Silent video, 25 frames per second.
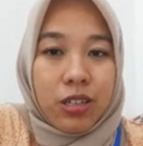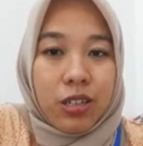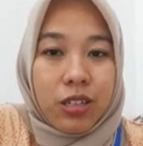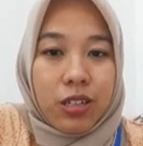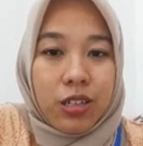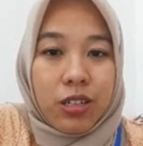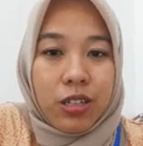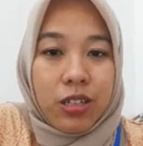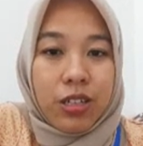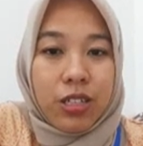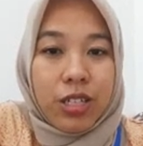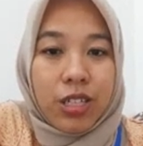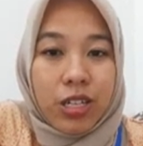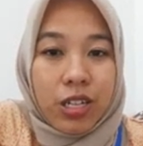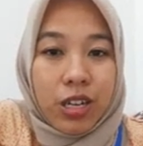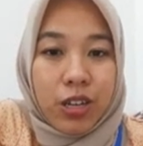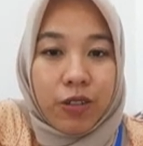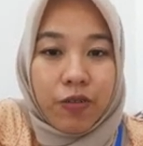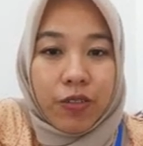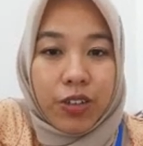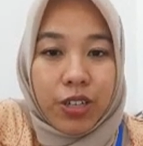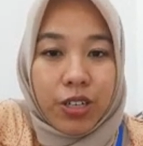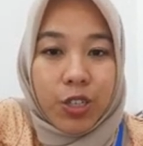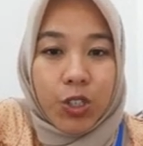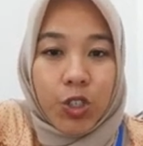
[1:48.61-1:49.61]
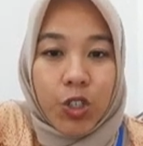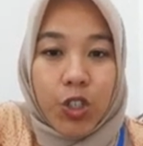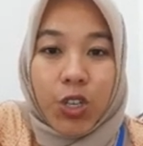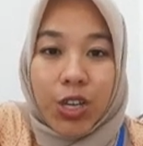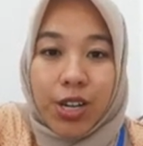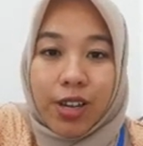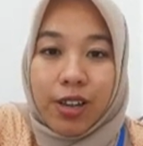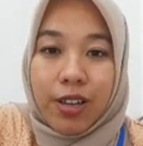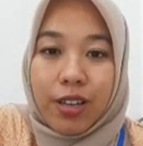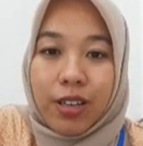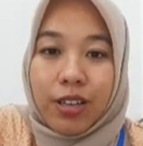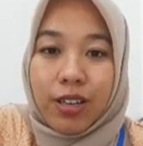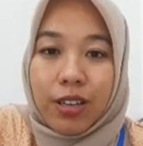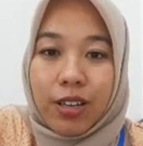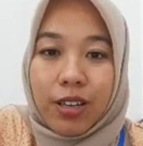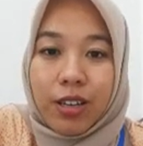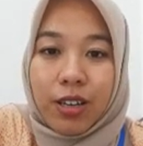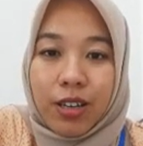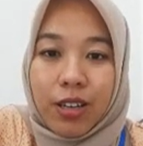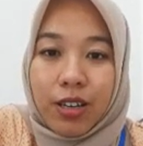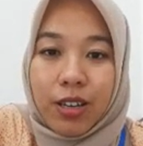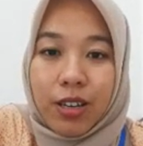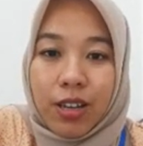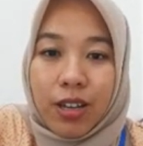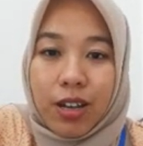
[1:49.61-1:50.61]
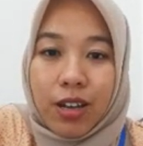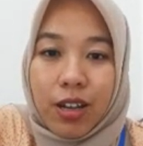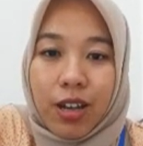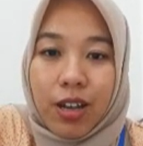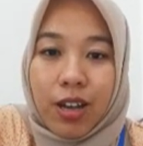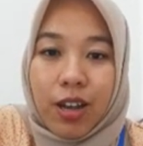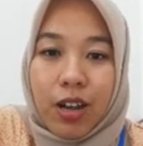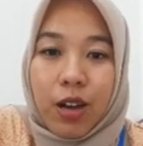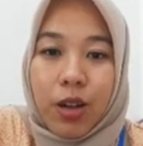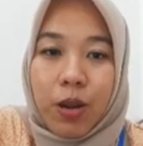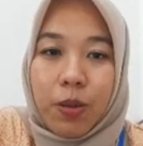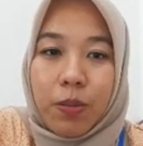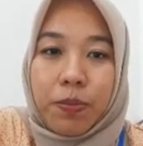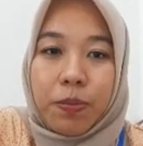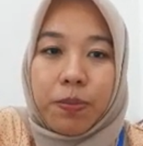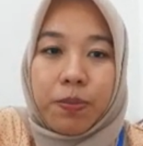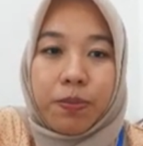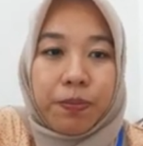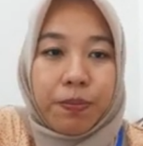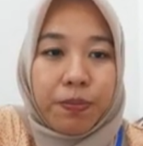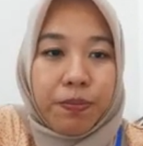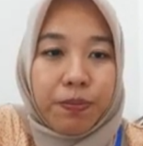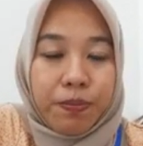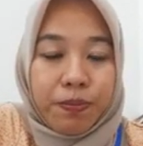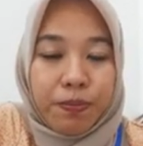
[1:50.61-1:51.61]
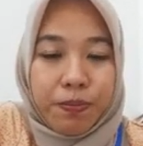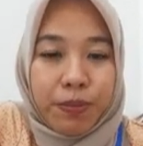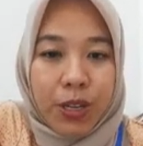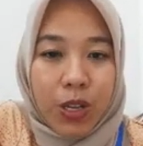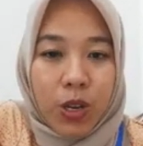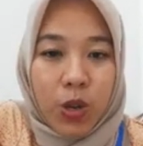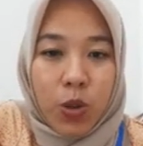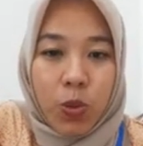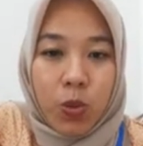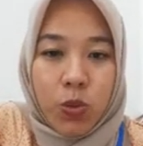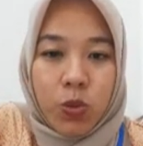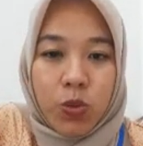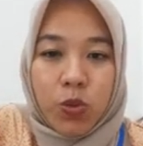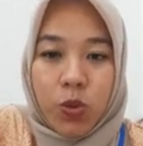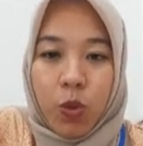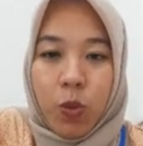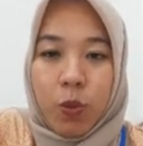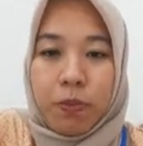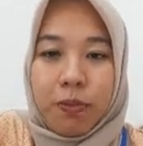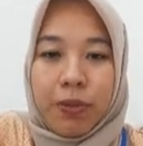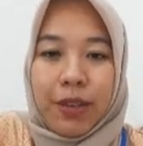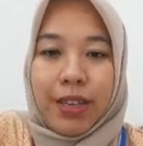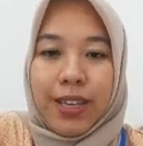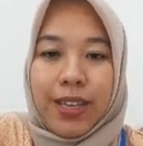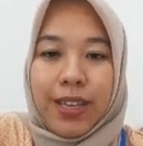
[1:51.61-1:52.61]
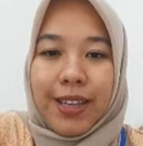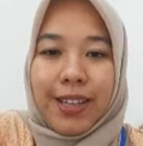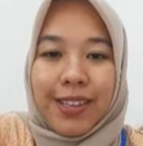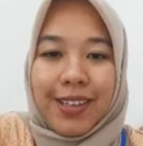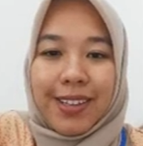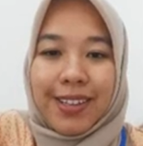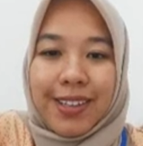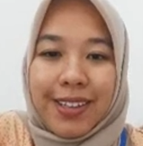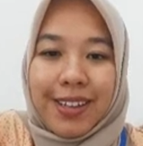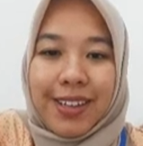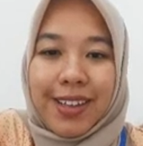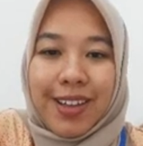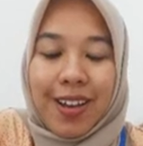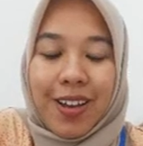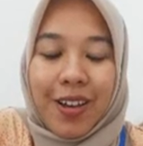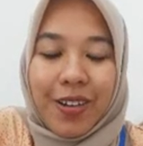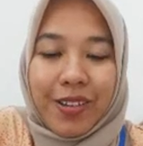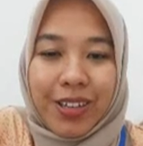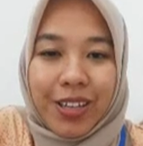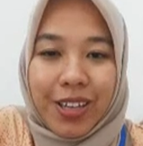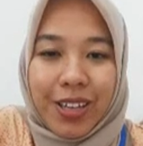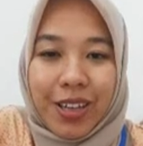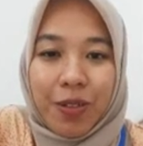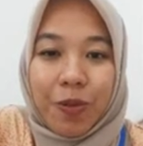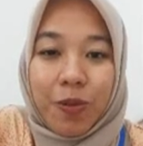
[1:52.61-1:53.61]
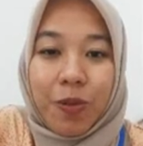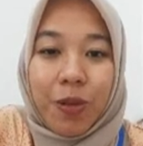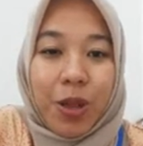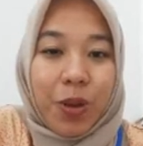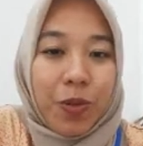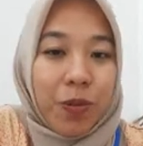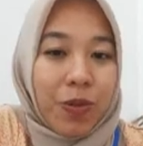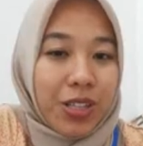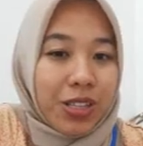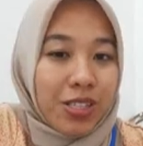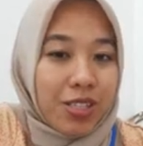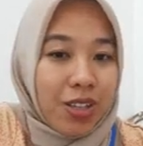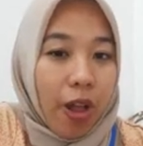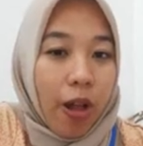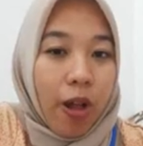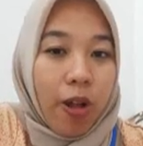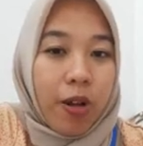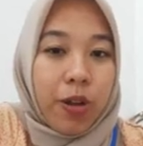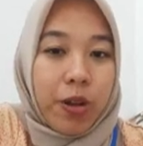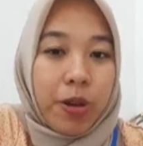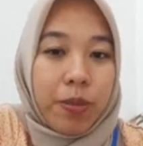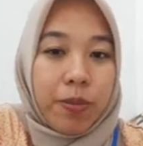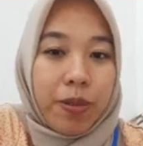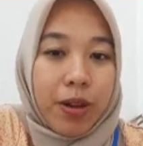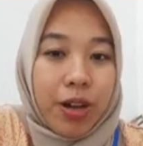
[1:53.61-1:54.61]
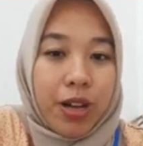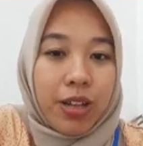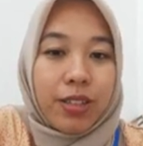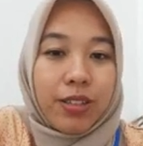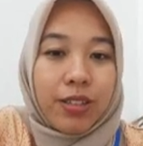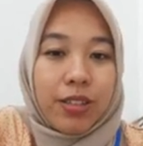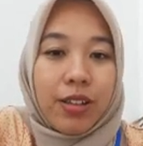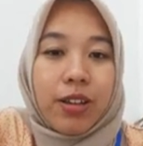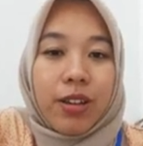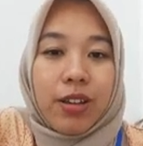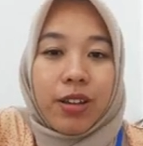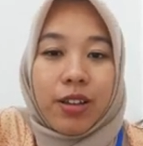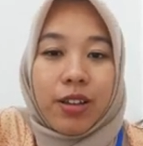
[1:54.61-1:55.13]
the definition of philosophy. When we talk about